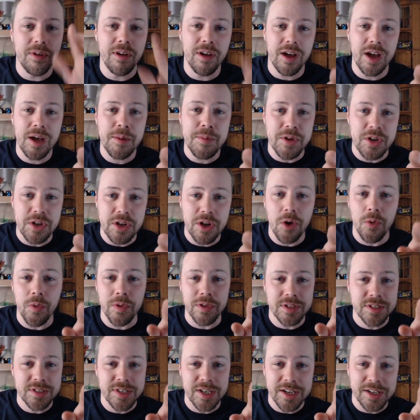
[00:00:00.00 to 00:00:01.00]
I'm on no
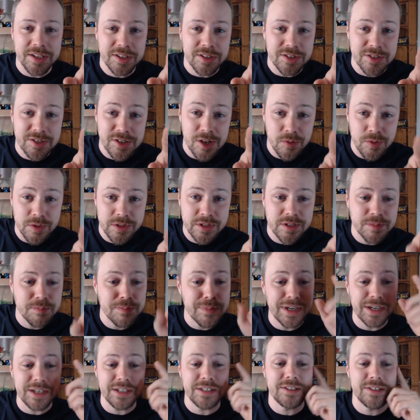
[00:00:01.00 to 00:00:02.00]
one's side, because no one's on
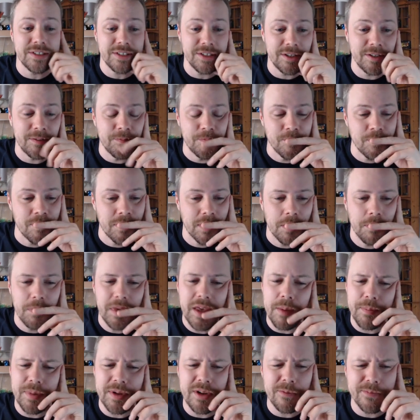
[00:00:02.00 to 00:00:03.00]
my side. But
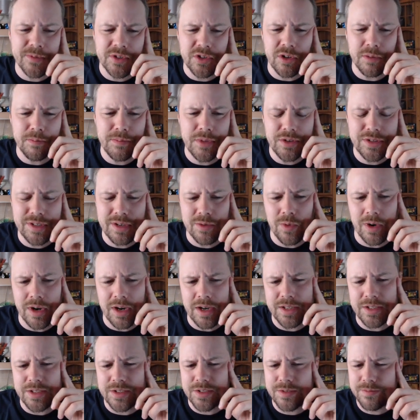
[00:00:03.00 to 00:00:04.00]
yeah, Panopticon,
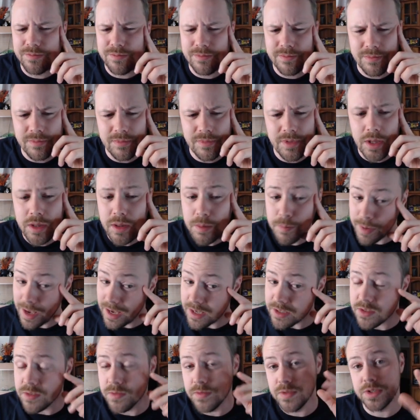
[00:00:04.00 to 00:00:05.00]
music-wise, they're the
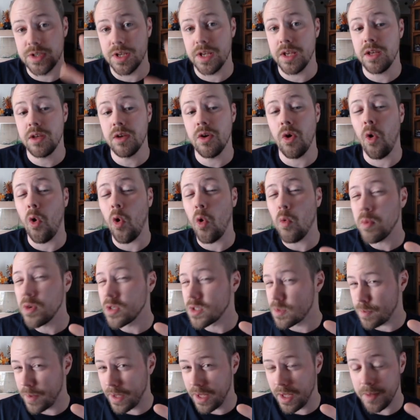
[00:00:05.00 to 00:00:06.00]
best of C,
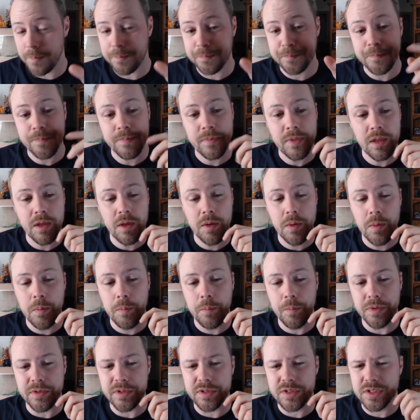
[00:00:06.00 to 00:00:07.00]
almost B.
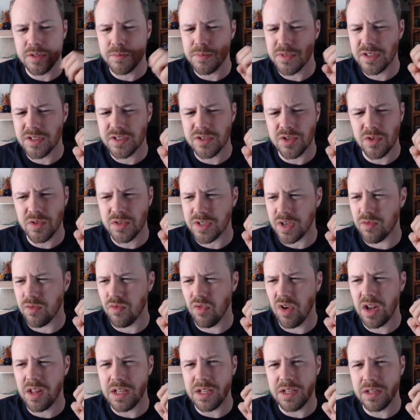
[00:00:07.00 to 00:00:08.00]
But some of the songs I
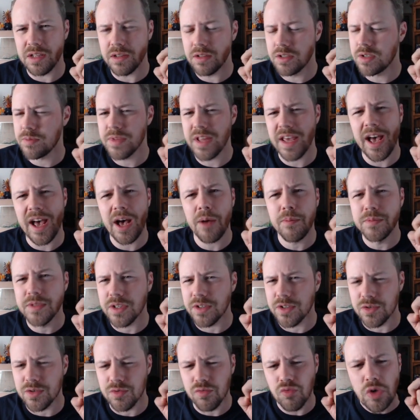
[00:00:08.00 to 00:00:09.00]
really, some of the albums I
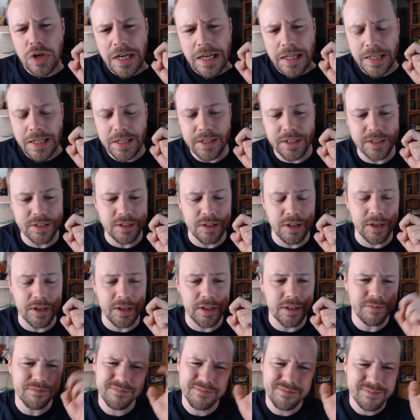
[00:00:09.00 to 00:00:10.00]
just really
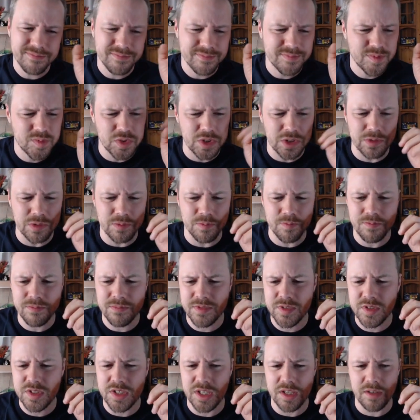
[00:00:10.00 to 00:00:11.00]
dislike. So,
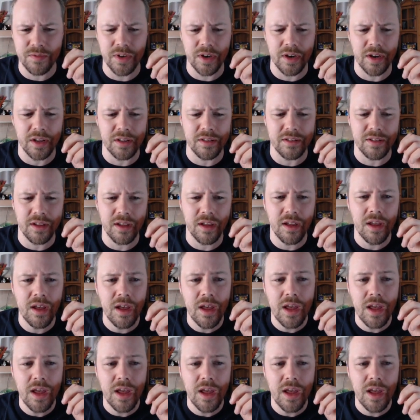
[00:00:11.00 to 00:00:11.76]
C fucking tier.